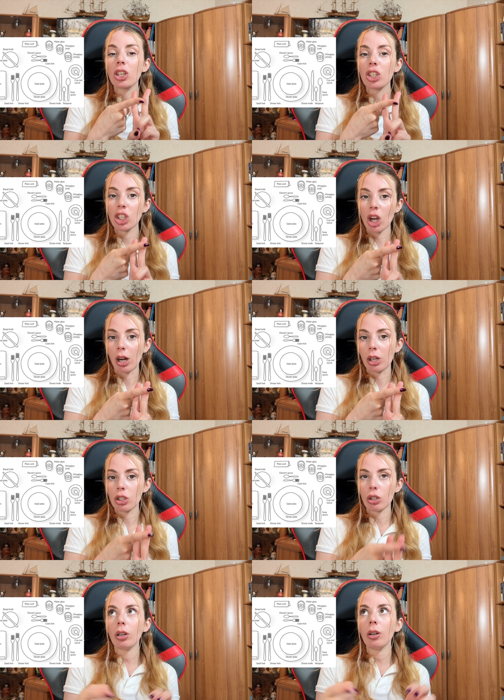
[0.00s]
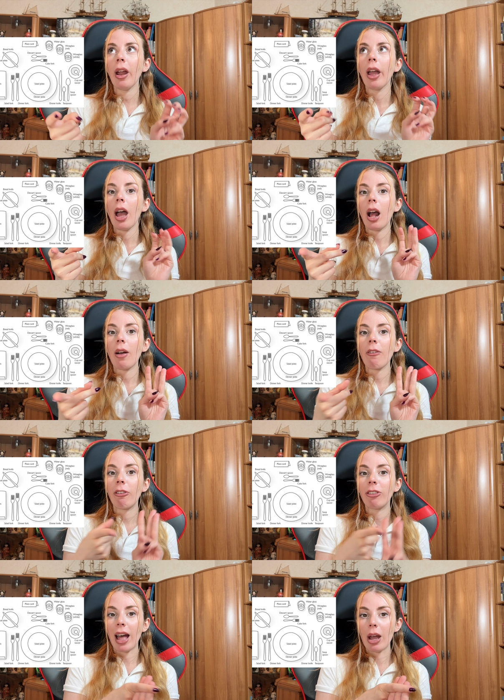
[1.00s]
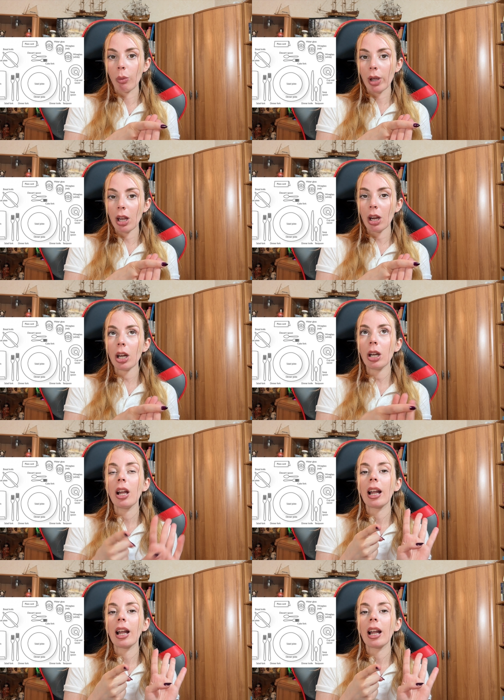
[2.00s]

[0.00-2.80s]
Charger, flatware,